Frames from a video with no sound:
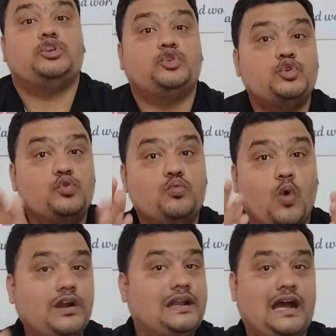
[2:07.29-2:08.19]
Do you
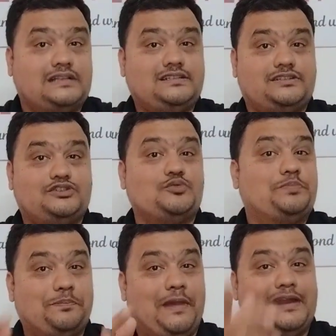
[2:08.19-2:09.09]
want us to
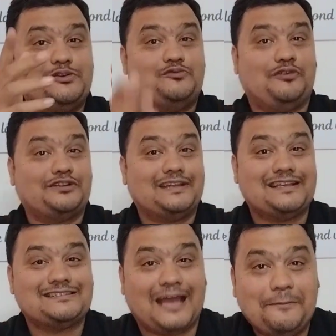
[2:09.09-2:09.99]
prepare you for the
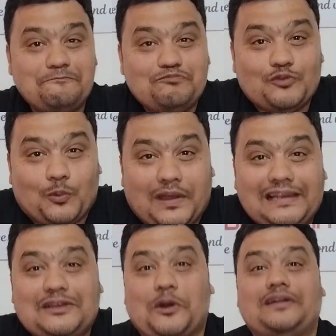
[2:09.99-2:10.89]
exam?
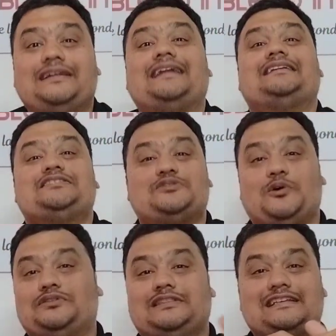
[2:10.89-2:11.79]
Well, contact us
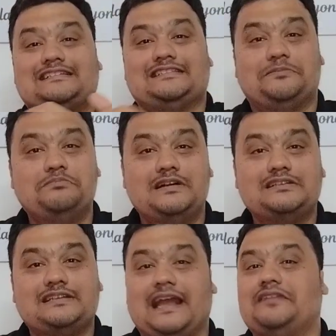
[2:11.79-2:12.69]
on these
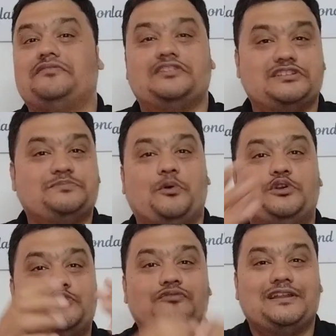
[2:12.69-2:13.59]
numbers and we'll
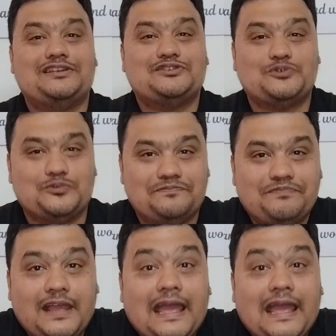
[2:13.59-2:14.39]
respond you very soon.